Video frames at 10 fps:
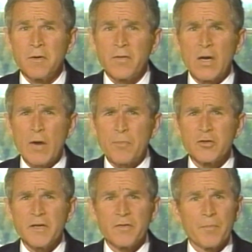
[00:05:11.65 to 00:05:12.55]
They
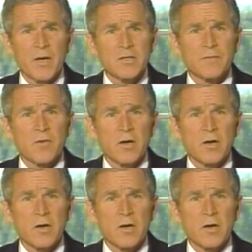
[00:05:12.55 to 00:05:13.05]
represent the best of our